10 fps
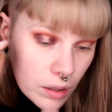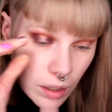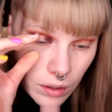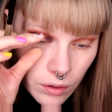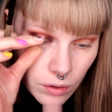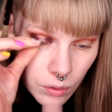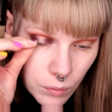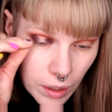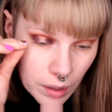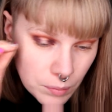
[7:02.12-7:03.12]
and I don't know
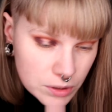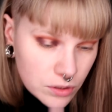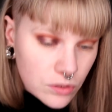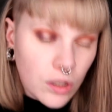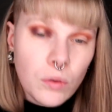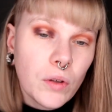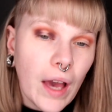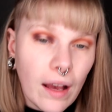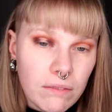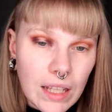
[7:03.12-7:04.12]
why but you know you
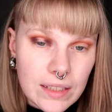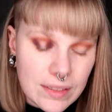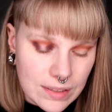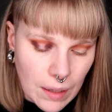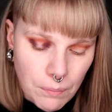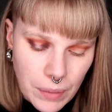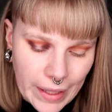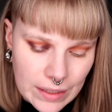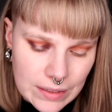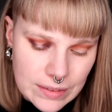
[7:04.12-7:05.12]
have like some
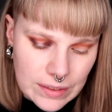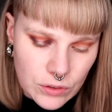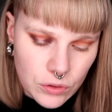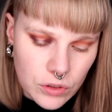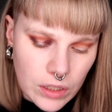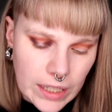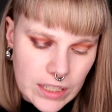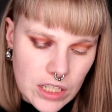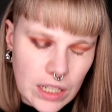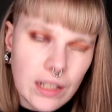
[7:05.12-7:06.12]
palettes in your
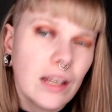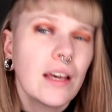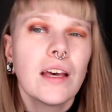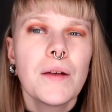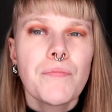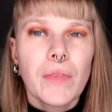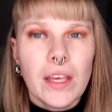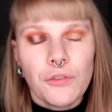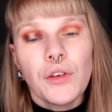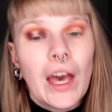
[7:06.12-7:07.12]
collection
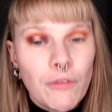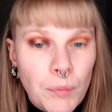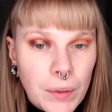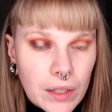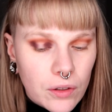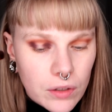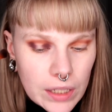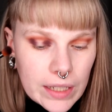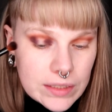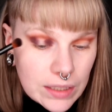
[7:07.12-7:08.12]
if you have a bigger
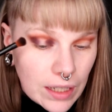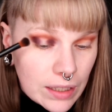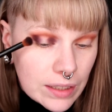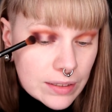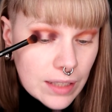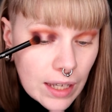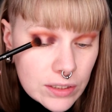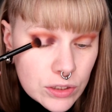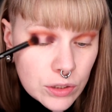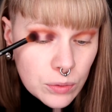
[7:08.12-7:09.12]
collection as
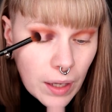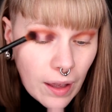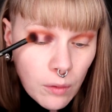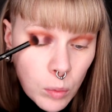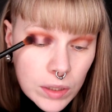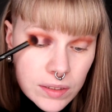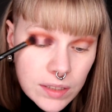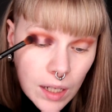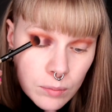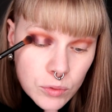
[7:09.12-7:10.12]
I do have when it
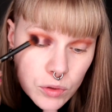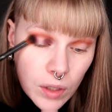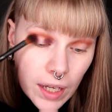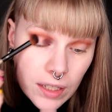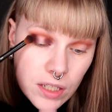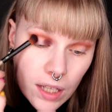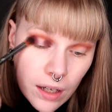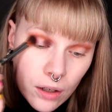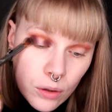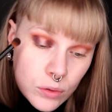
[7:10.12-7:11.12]
comes to
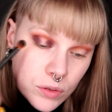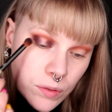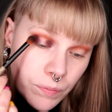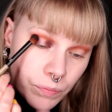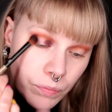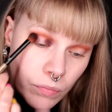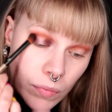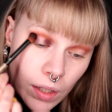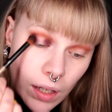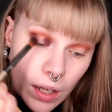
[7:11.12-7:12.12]
eyeshadows,
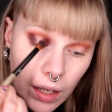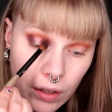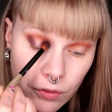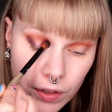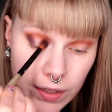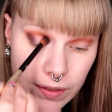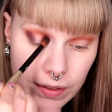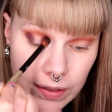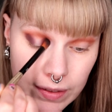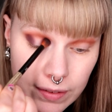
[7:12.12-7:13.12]
I think it's
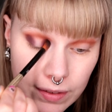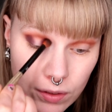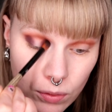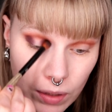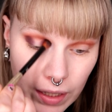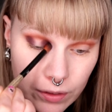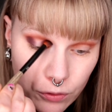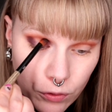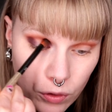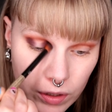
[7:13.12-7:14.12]
easy to like
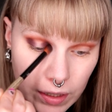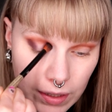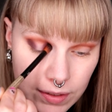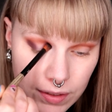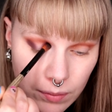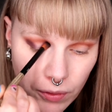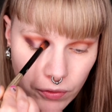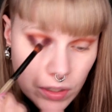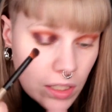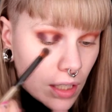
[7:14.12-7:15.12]
forget some
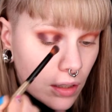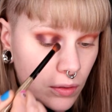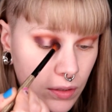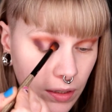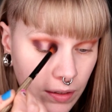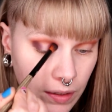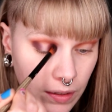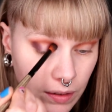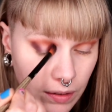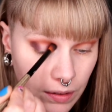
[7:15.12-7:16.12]
of the shadows on
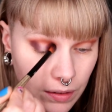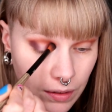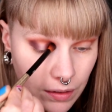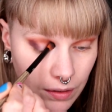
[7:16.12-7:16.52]
this